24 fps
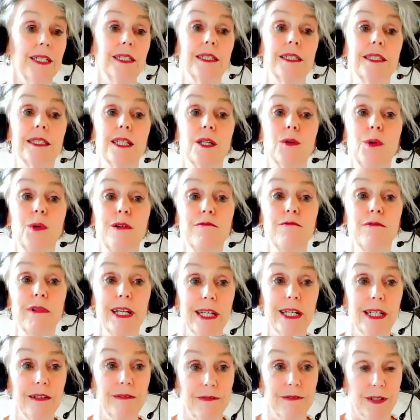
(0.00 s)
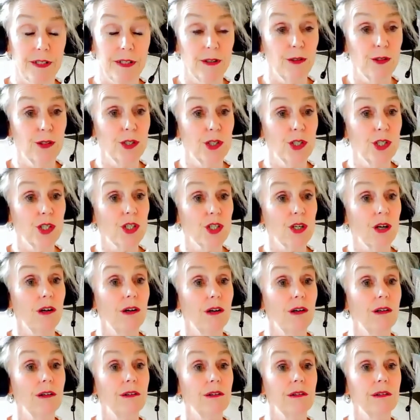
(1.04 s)
So we're really focused
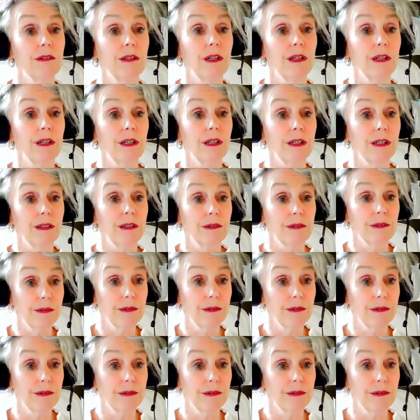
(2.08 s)
on uh,